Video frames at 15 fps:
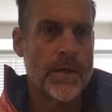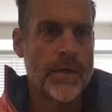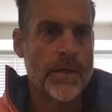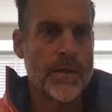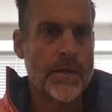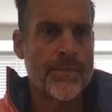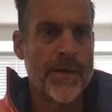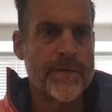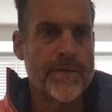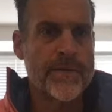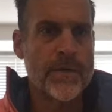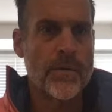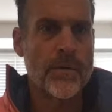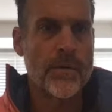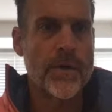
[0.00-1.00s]
Now you can buy this
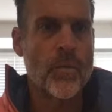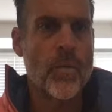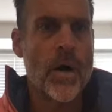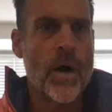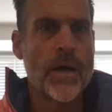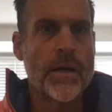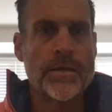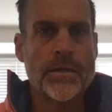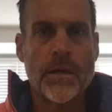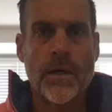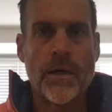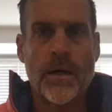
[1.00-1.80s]
anywhere you want.